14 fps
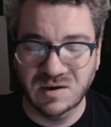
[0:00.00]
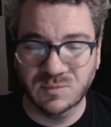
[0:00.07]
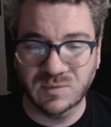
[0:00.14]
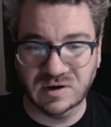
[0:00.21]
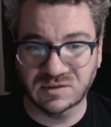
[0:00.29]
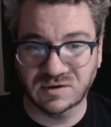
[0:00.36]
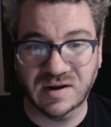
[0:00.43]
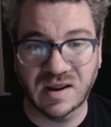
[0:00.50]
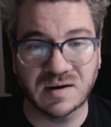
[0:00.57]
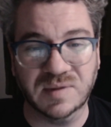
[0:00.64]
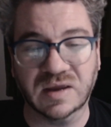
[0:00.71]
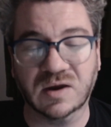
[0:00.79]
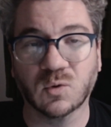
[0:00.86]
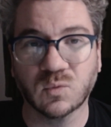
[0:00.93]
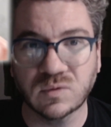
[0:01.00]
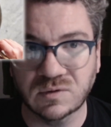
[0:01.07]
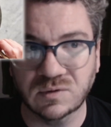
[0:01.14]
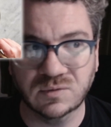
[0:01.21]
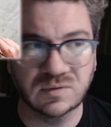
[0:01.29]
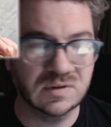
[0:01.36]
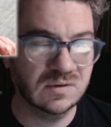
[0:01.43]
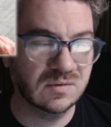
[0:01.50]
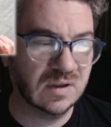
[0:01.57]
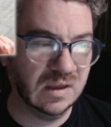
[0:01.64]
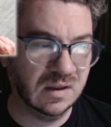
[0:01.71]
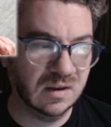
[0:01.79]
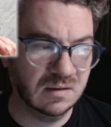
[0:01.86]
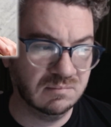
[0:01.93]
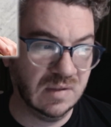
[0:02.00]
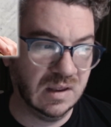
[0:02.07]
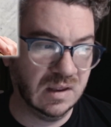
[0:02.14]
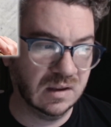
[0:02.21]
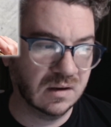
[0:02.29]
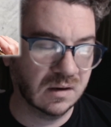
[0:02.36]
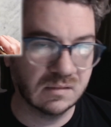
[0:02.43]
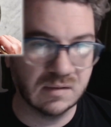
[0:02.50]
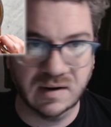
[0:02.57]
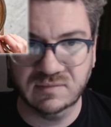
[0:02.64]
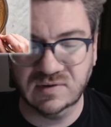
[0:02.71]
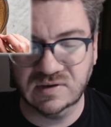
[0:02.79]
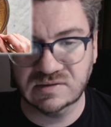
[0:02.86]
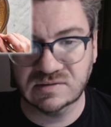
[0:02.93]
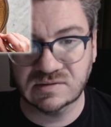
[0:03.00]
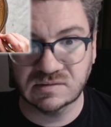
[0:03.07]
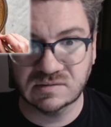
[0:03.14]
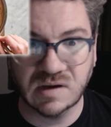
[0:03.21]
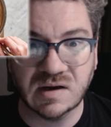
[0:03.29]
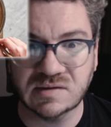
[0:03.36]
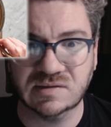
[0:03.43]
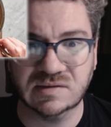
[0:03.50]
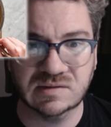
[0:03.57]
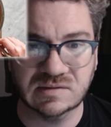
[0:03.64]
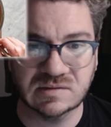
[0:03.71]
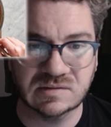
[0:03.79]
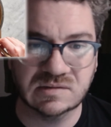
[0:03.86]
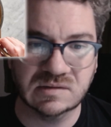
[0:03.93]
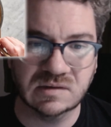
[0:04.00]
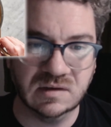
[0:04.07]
When you learn how to make a roux, you can make gravies and sauces.